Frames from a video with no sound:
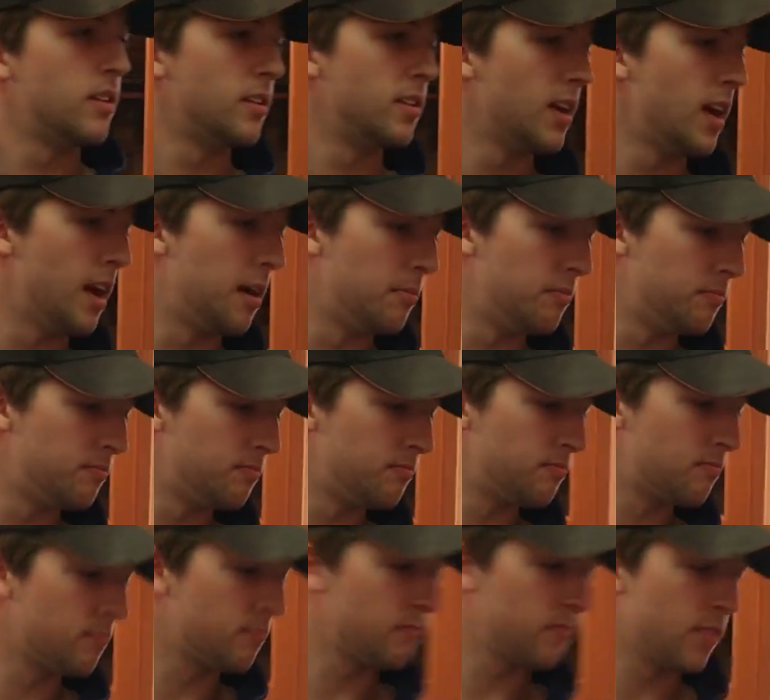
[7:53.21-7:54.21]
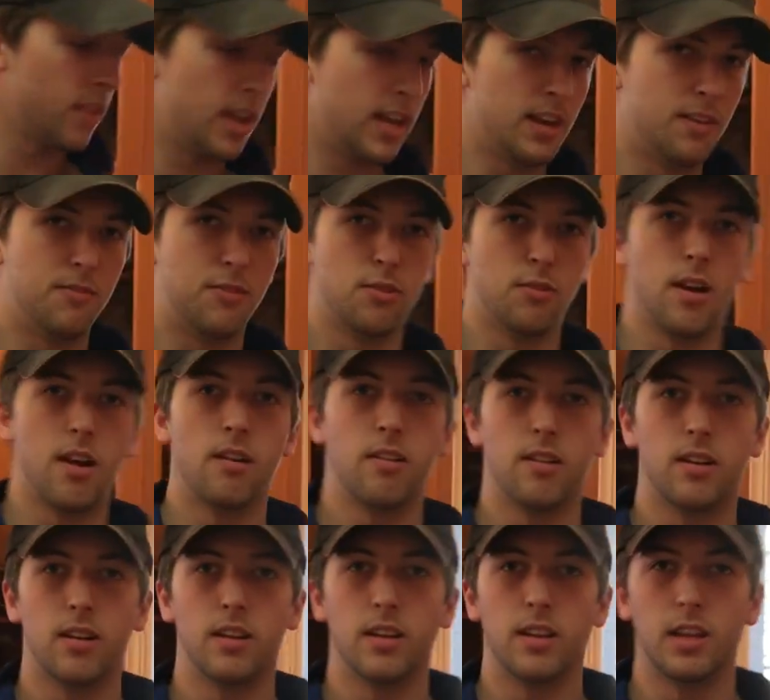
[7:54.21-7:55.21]
yeah. And if you are
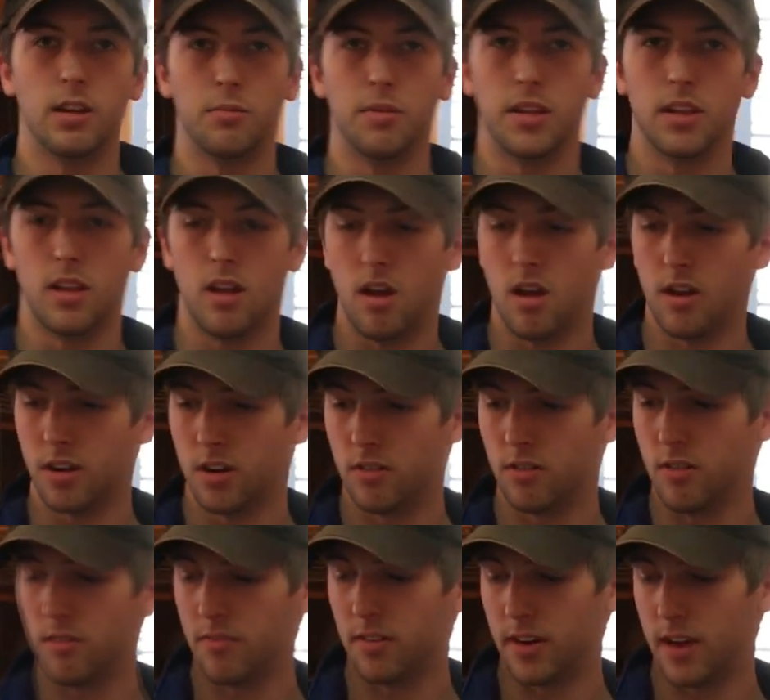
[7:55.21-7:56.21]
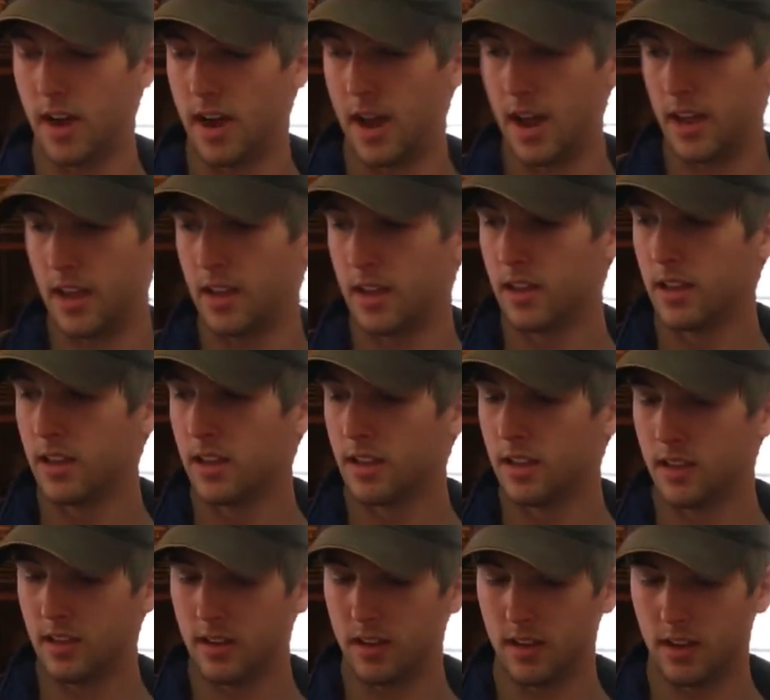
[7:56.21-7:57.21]
a little bit longer of a guy,
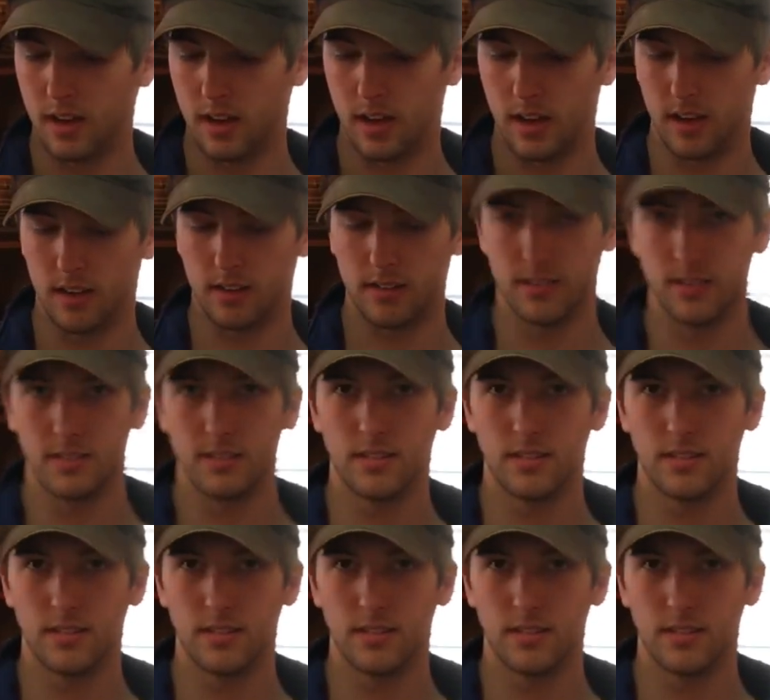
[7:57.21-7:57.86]
that